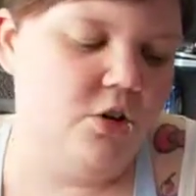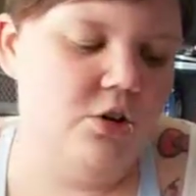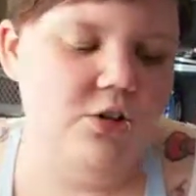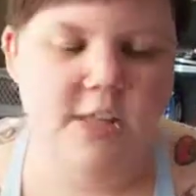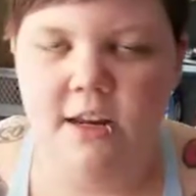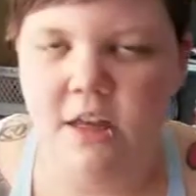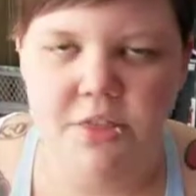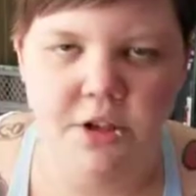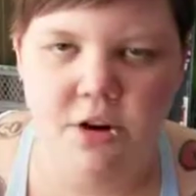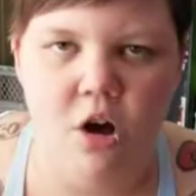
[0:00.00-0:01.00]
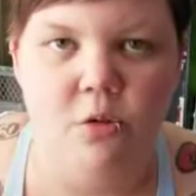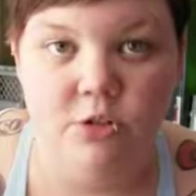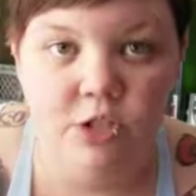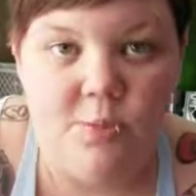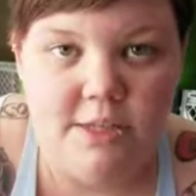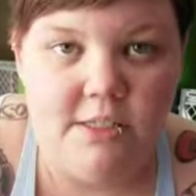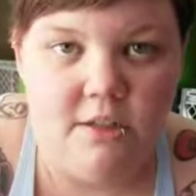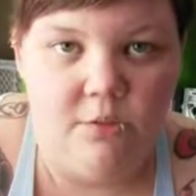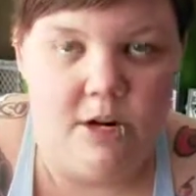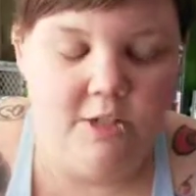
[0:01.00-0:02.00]
or you say nothing at all, which is
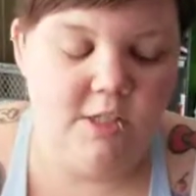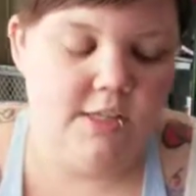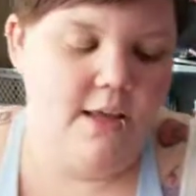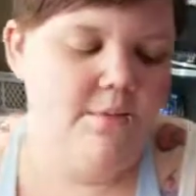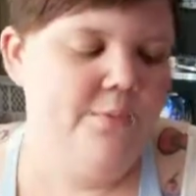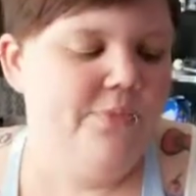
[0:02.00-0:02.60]
basically what I just said.